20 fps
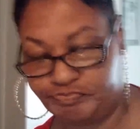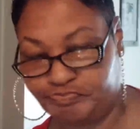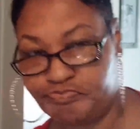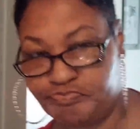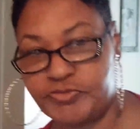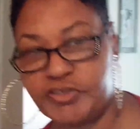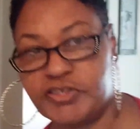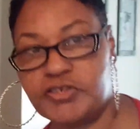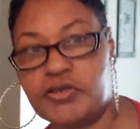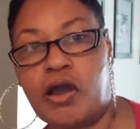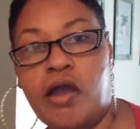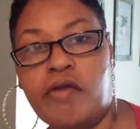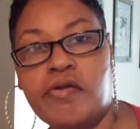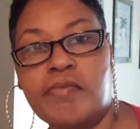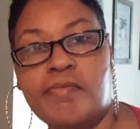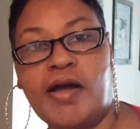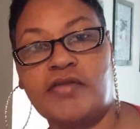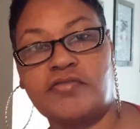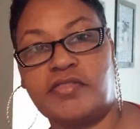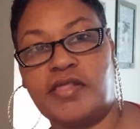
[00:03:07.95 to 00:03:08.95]
Sorry
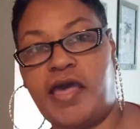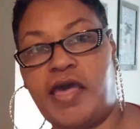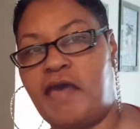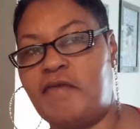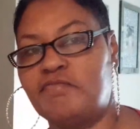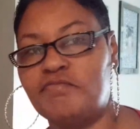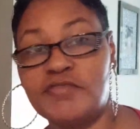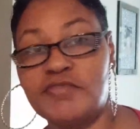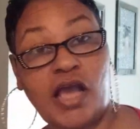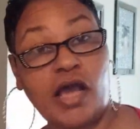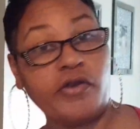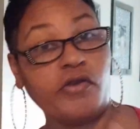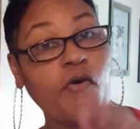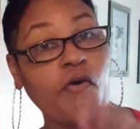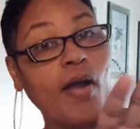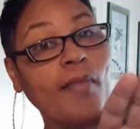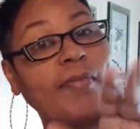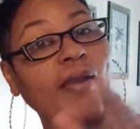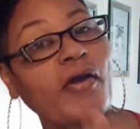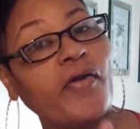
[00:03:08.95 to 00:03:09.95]
about that. Y'all know
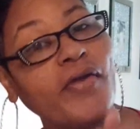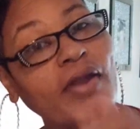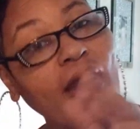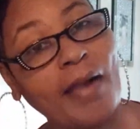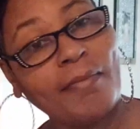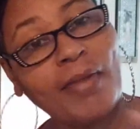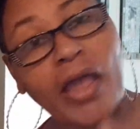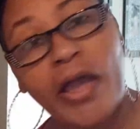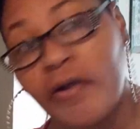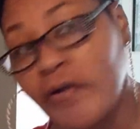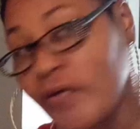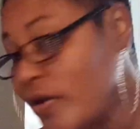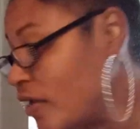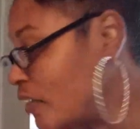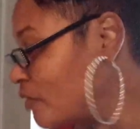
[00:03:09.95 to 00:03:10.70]
I'm learning. I'm learning.